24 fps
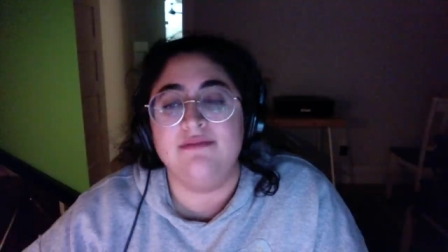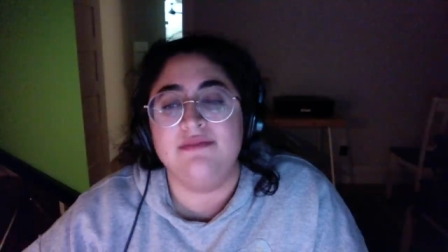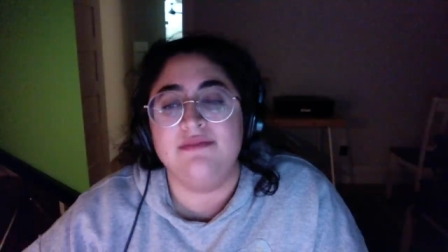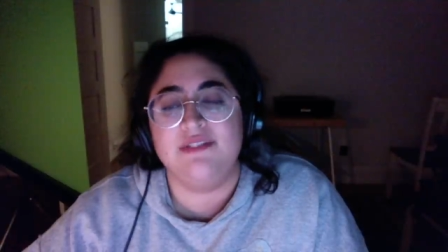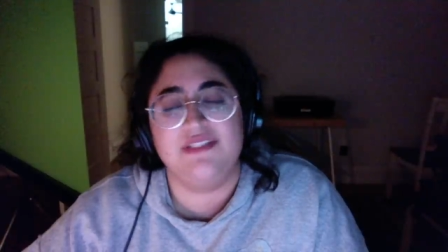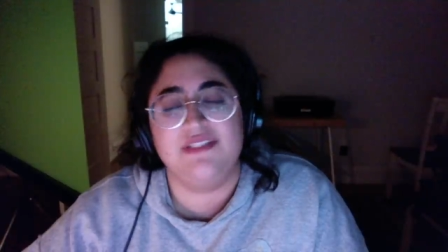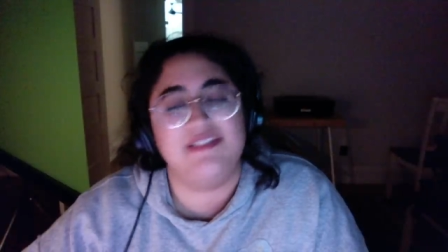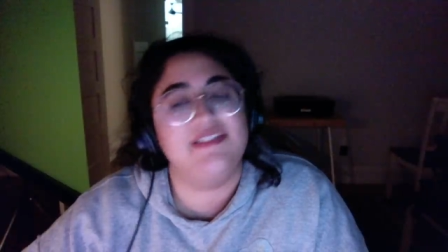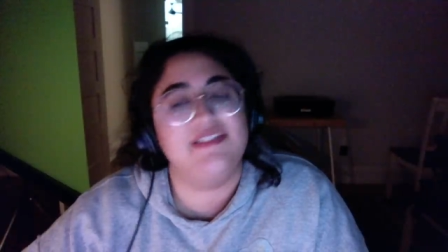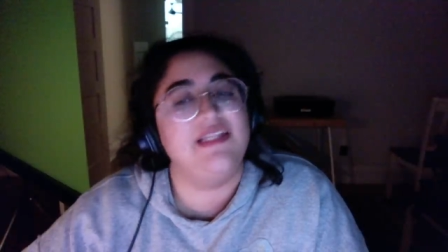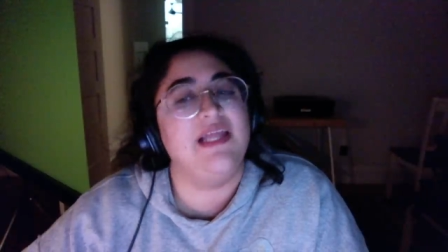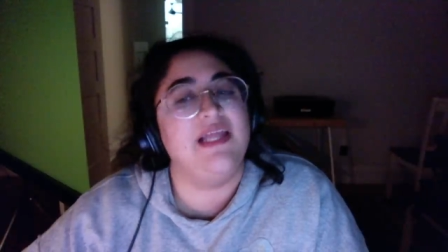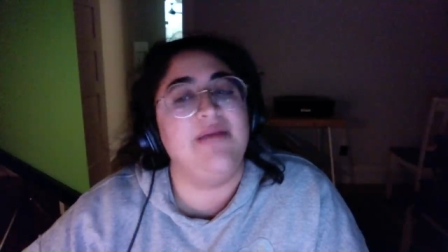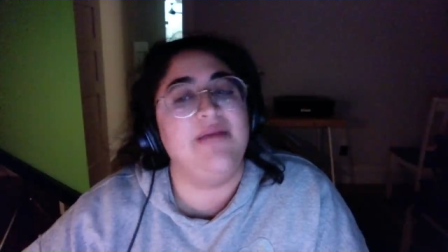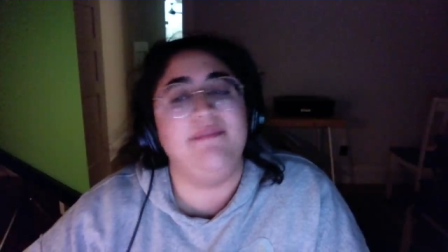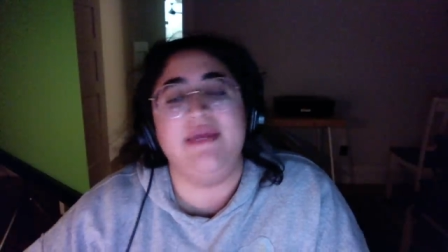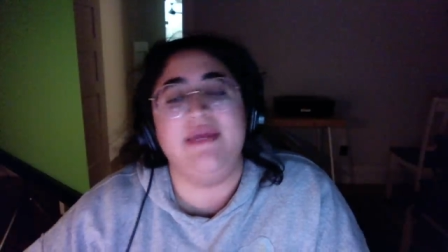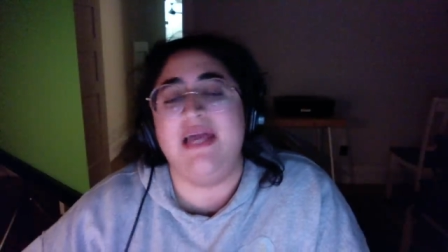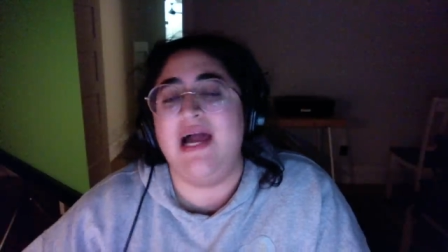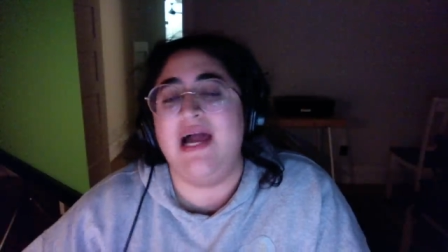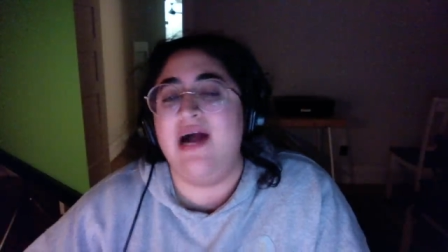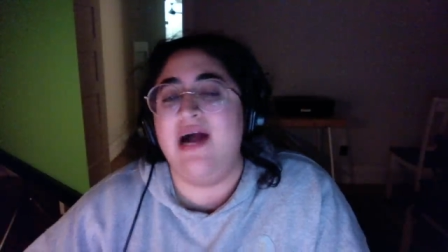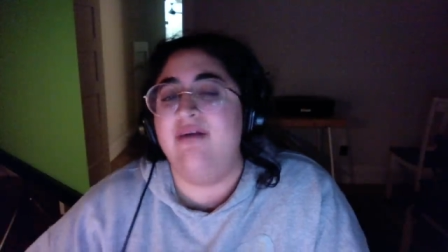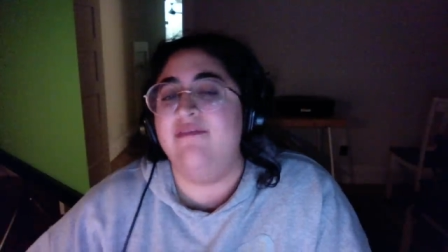Just let me
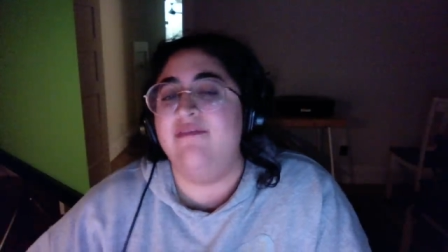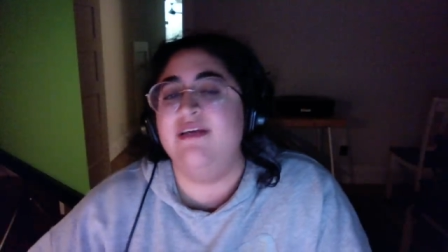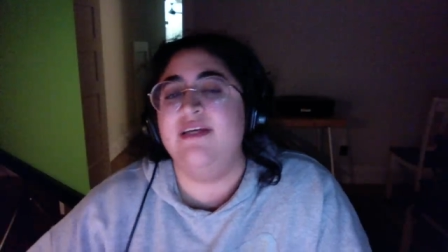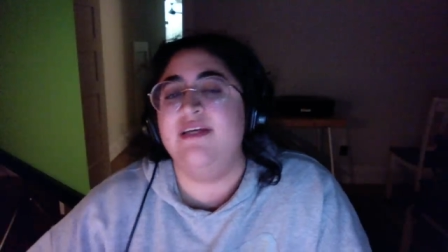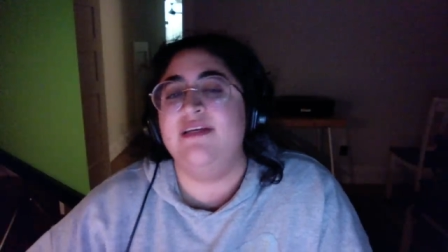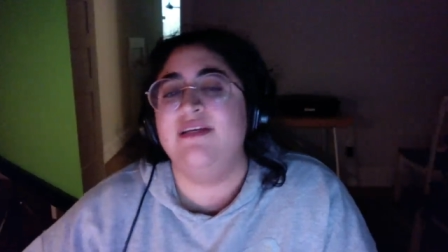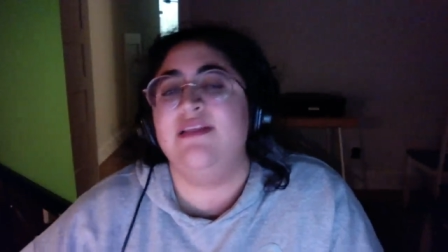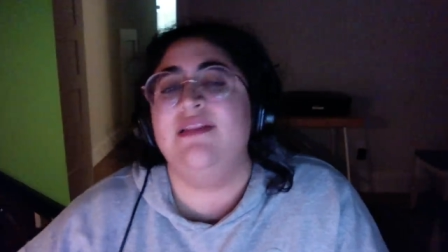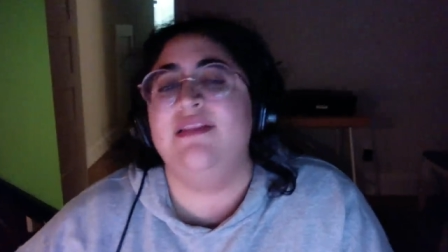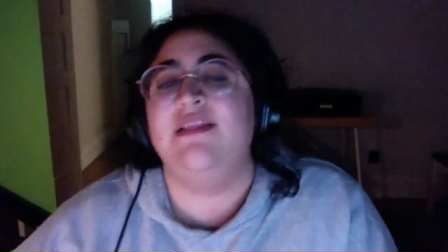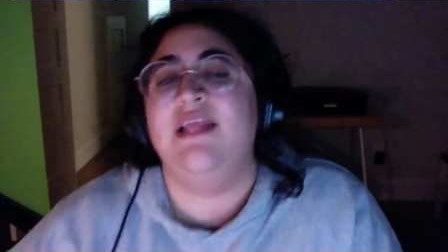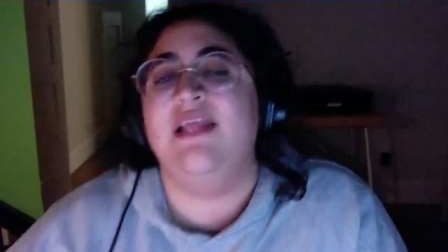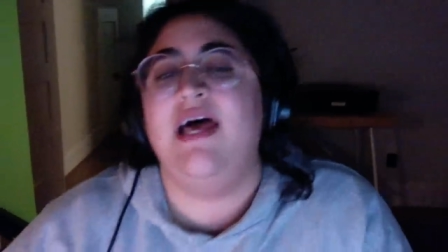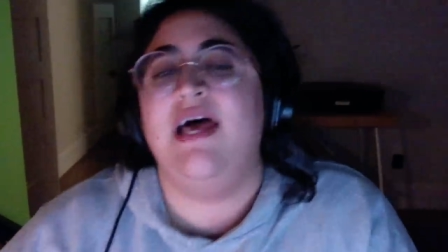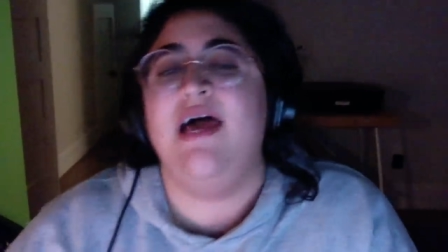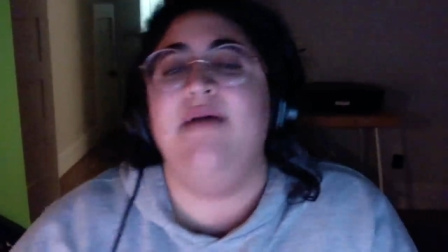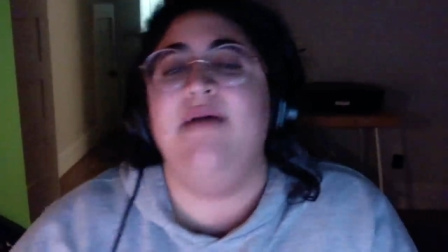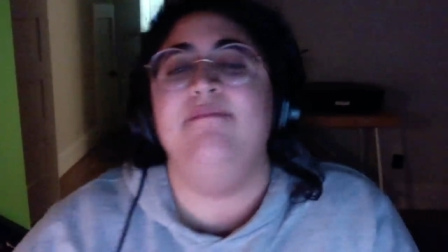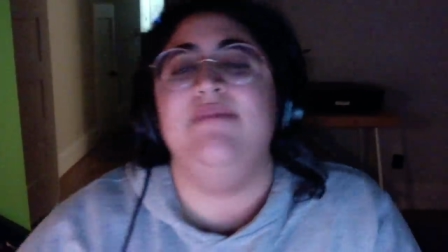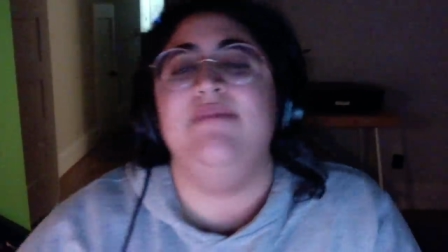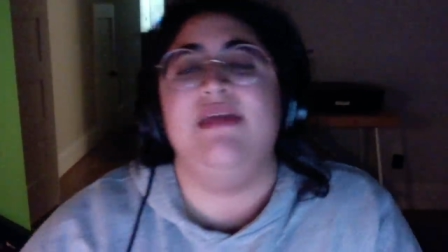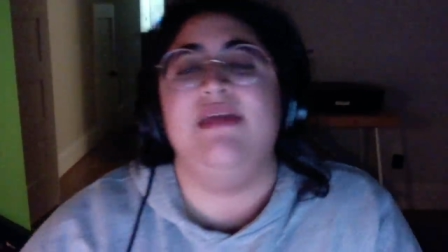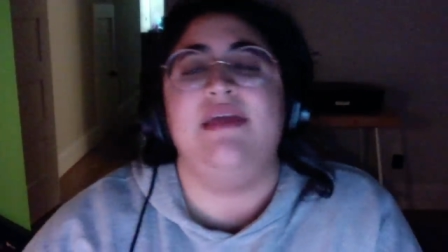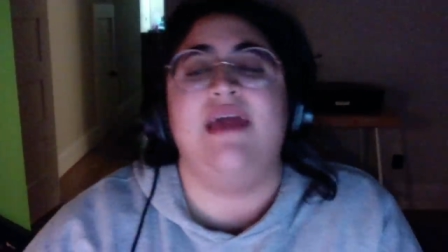have it.
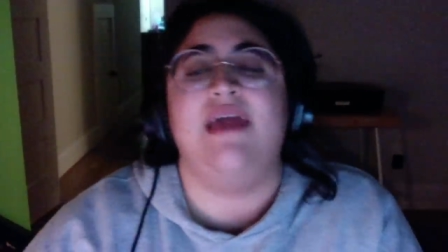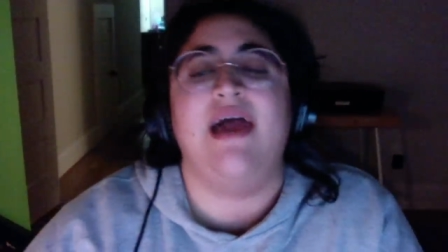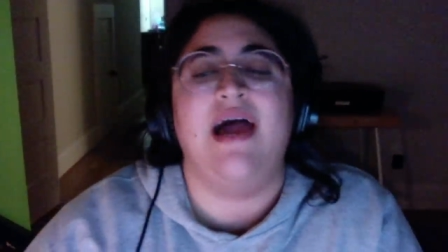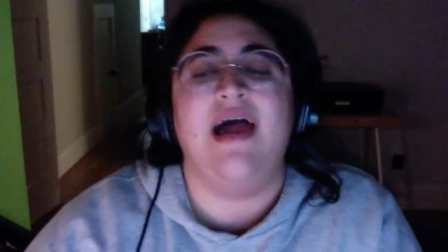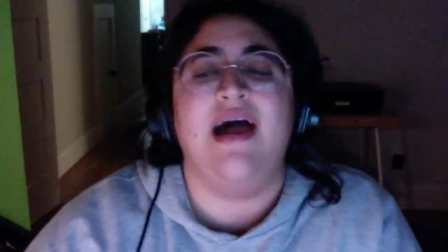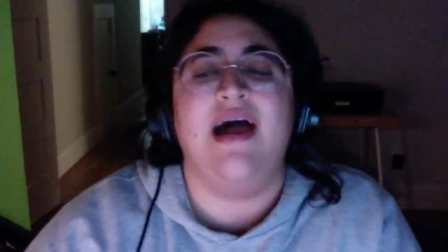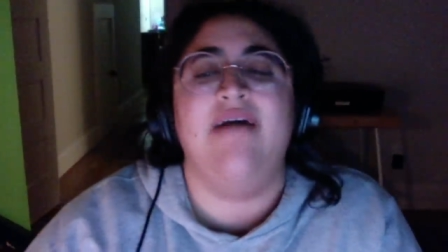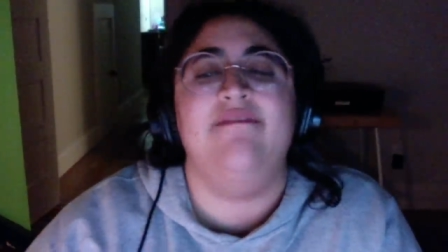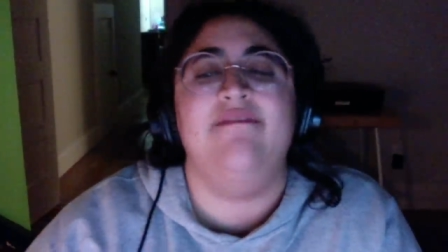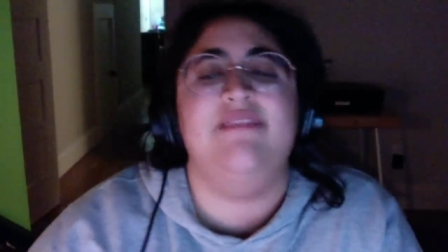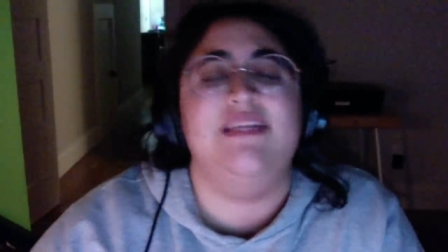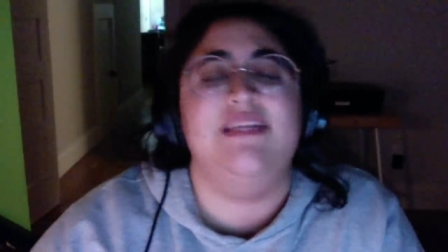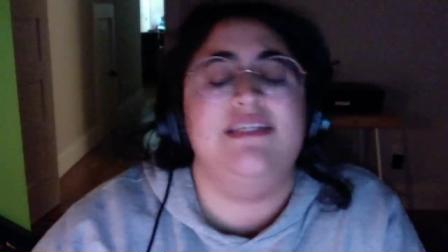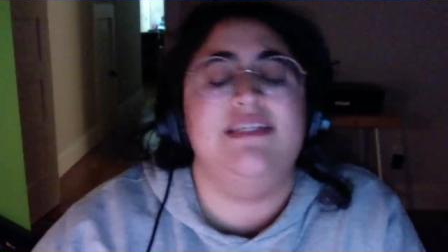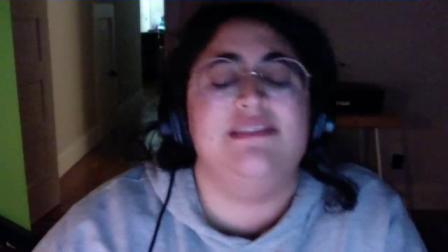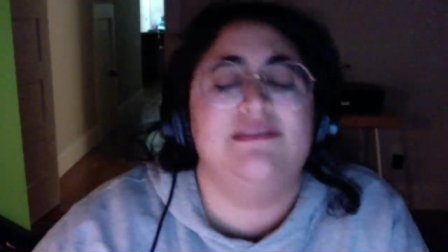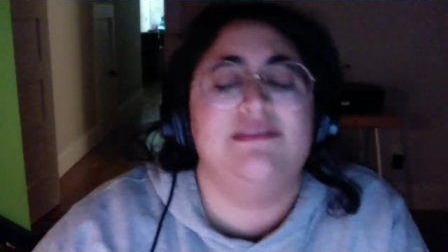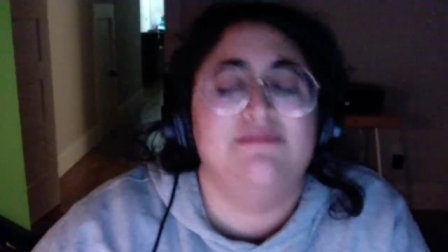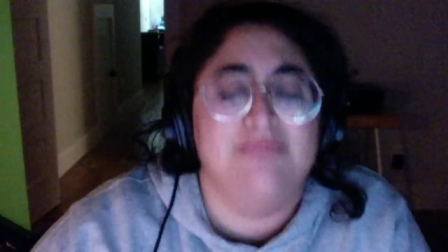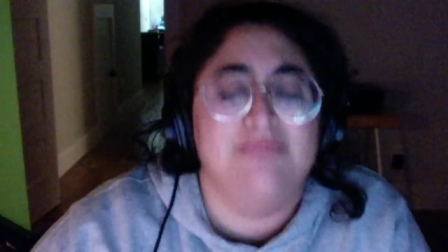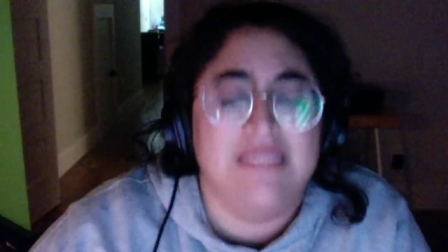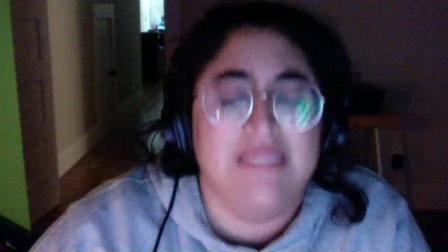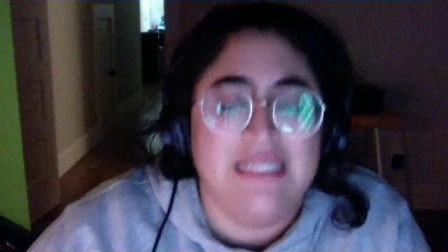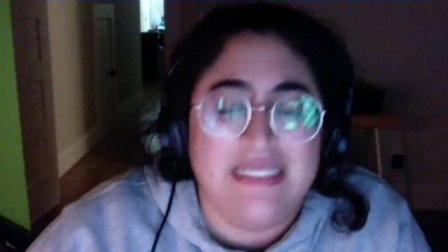Let me have this,
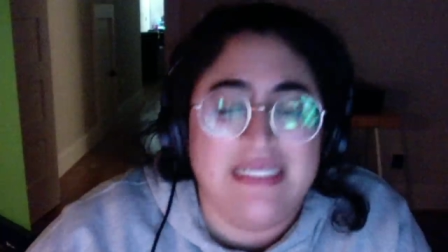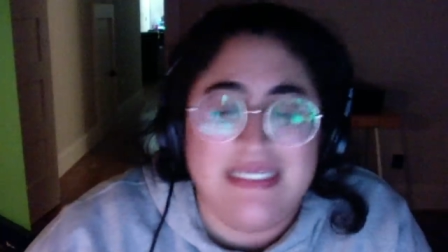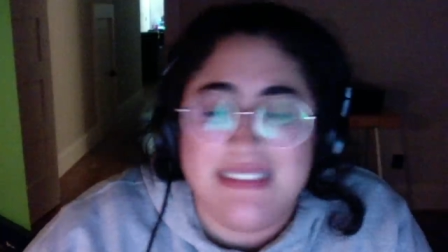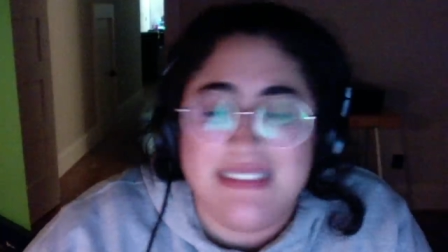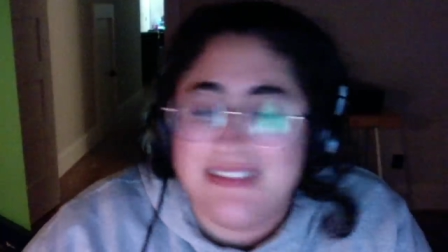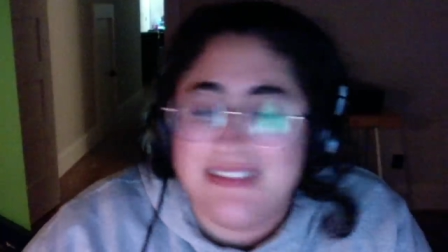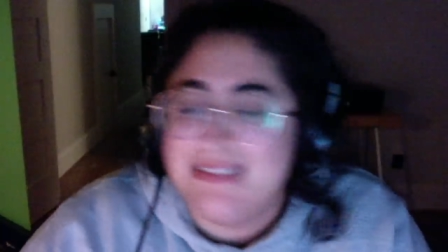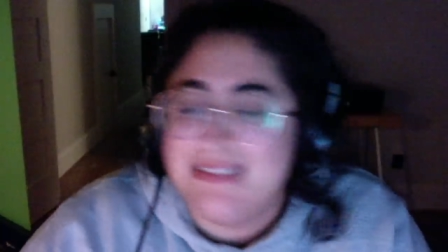please.